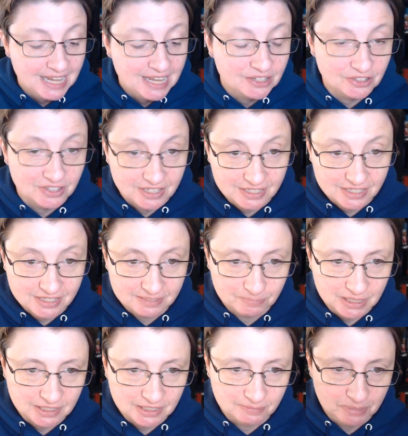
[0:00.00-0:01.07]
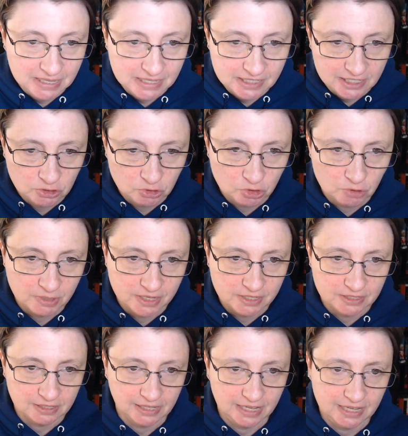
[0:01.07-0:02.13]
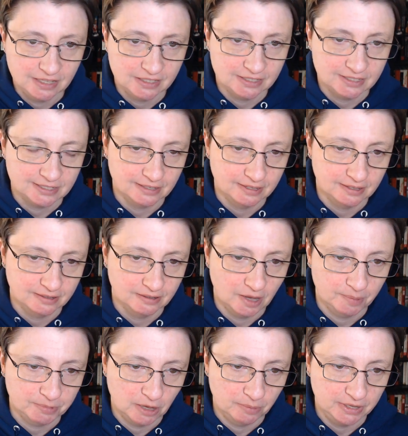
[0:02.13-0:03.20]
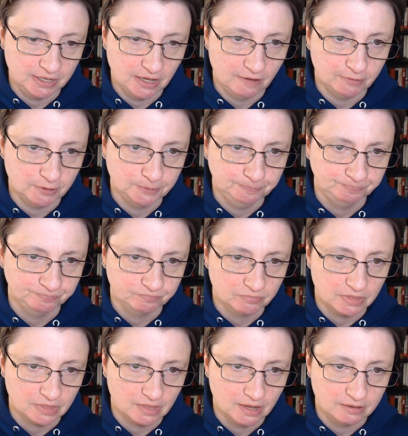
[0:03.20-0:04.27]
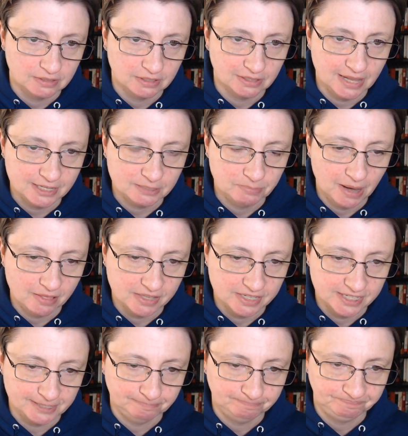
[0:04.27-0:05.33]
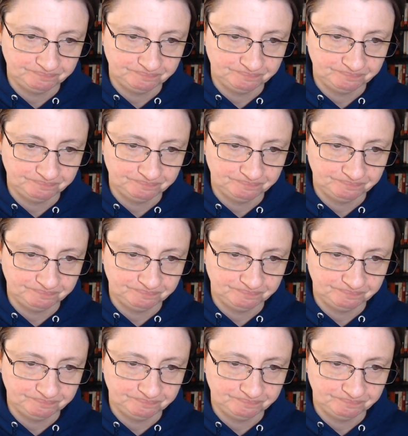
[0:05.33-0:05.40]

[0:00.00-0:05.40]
So this is P.T. Deuterman's latest upcoming novel, The Last Paladin.